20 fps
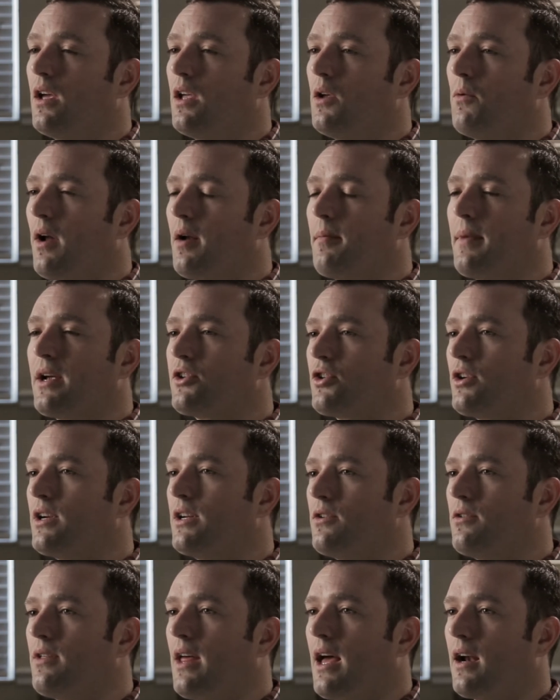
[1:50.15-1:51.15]
You wanna make
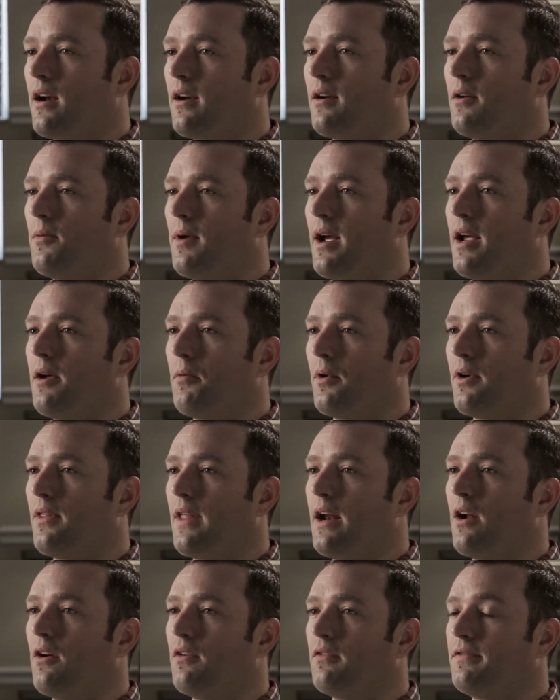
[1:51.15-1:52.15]
sure you do that in a way
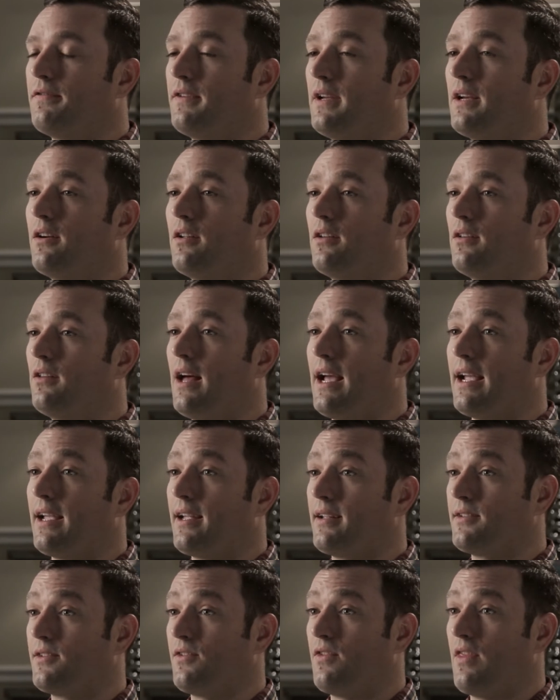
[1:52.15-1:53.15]
where they don't feel
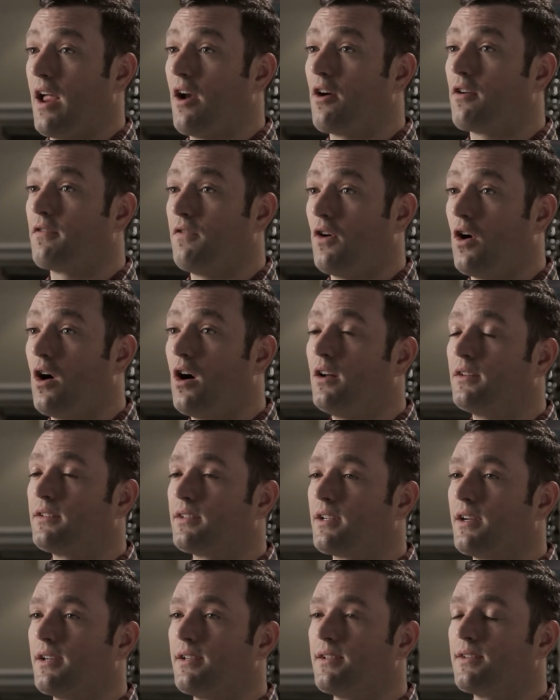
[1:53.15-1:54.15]
like it's their
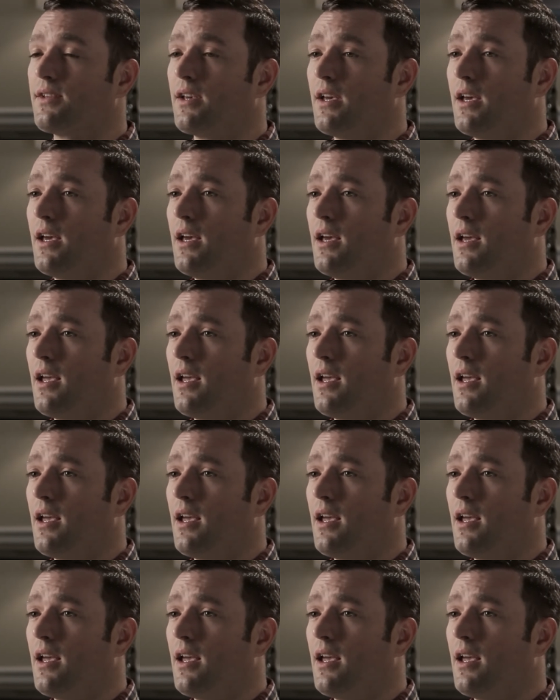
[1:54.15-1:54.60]
fault because